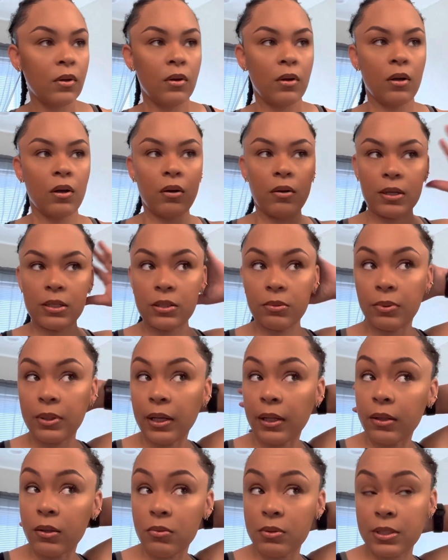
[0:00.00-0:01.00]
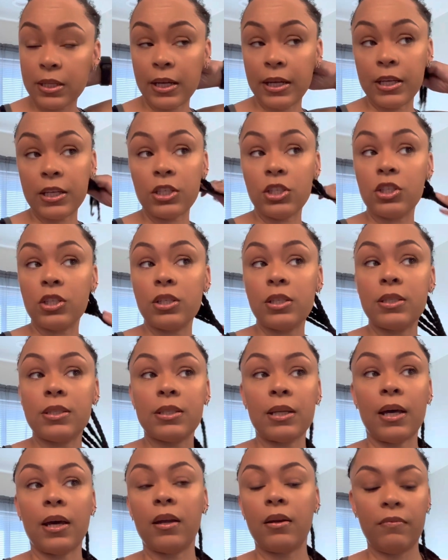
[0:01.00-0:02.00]
All right, so we got those edges
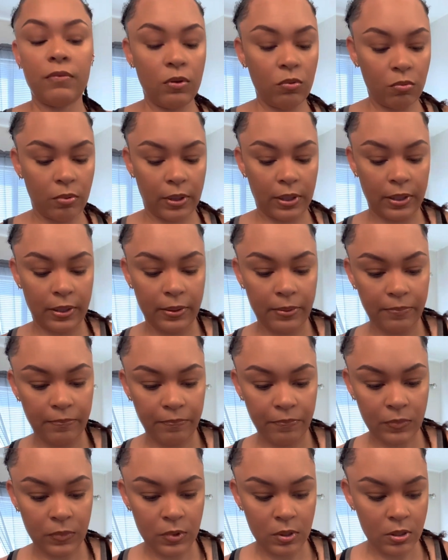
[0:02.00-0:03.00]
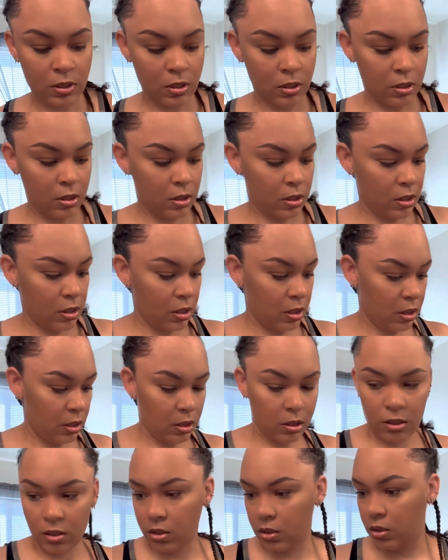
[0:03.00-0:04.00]
out of the way
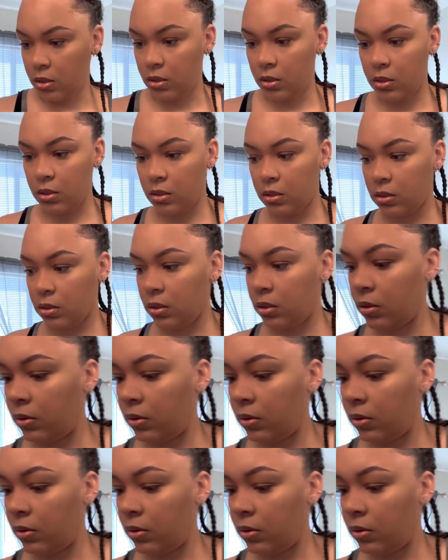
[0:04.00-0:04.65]
and